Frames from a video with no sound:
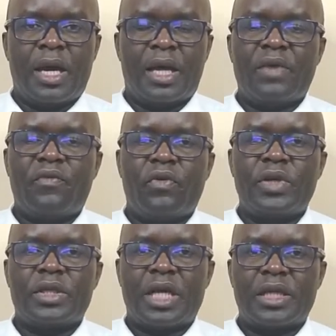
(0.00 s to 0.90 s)
And therefore
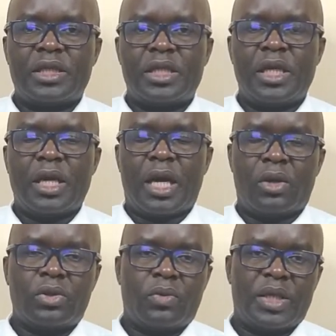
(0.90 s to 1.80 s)
we start seeing a
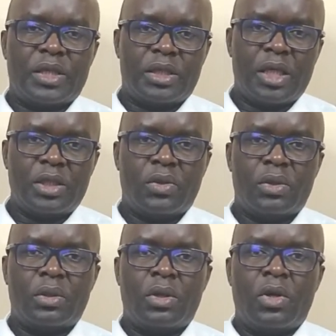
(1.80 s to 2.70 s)
lot of
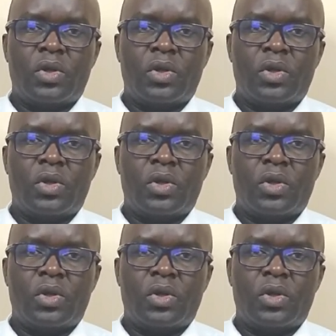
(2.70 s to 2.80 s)
agitation